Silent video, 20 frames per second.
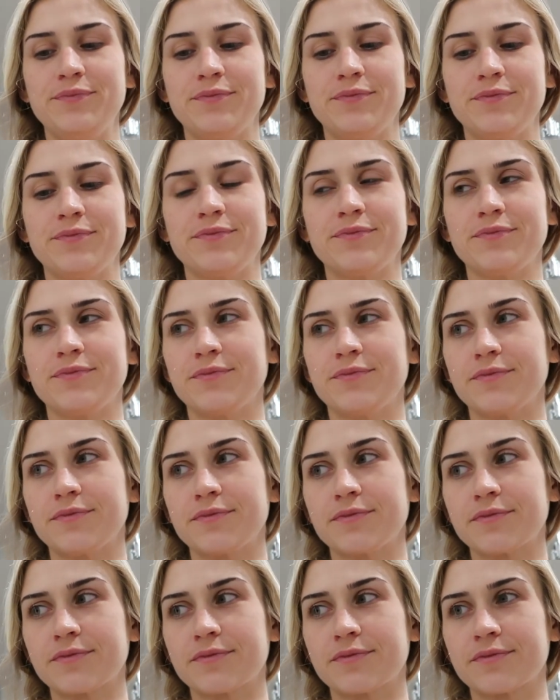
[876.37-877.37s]

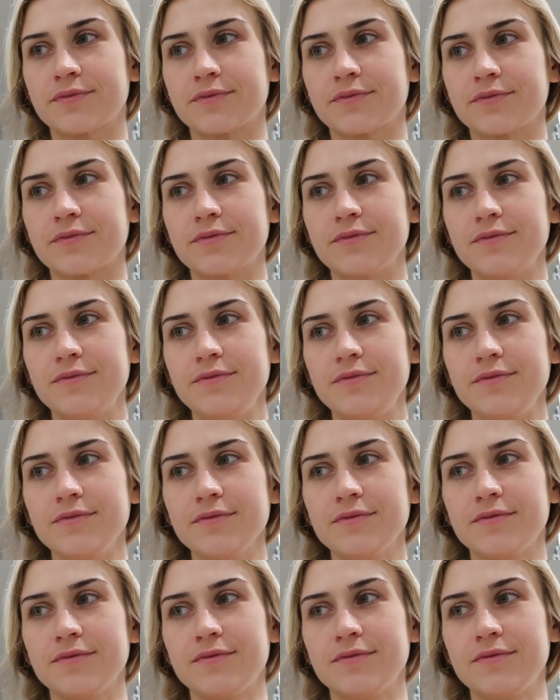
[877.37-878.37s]

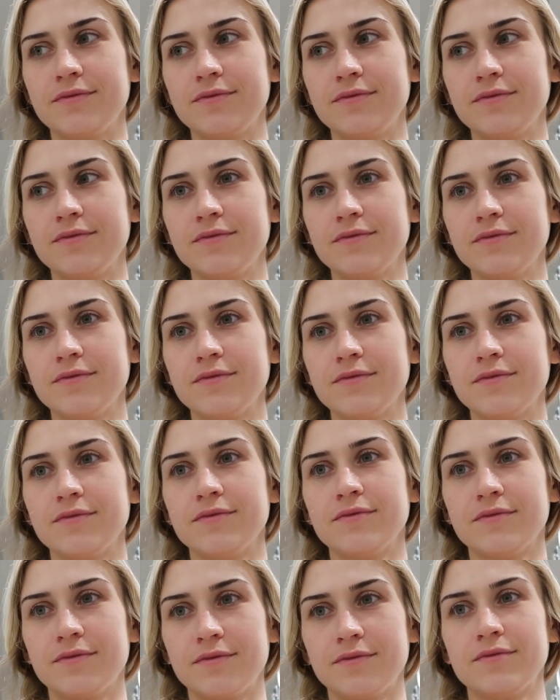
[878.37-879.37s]

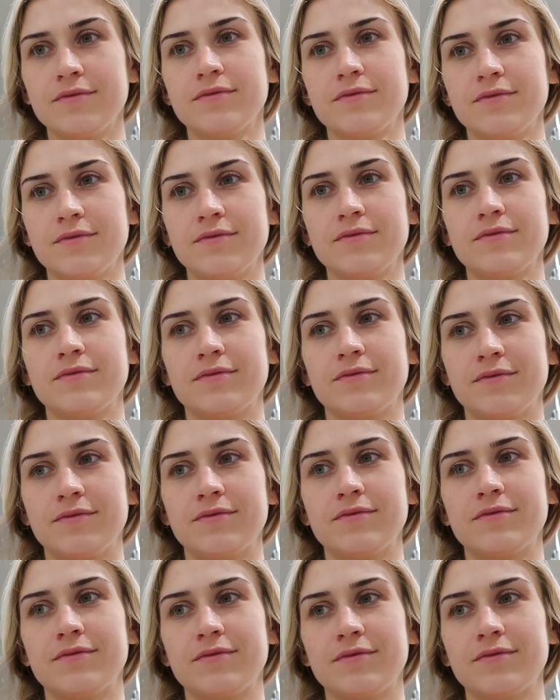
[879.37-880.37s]

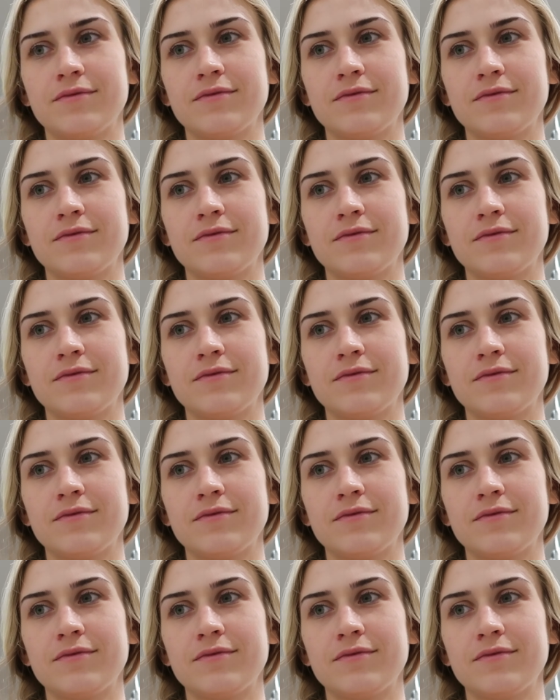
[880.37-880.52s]
(silence)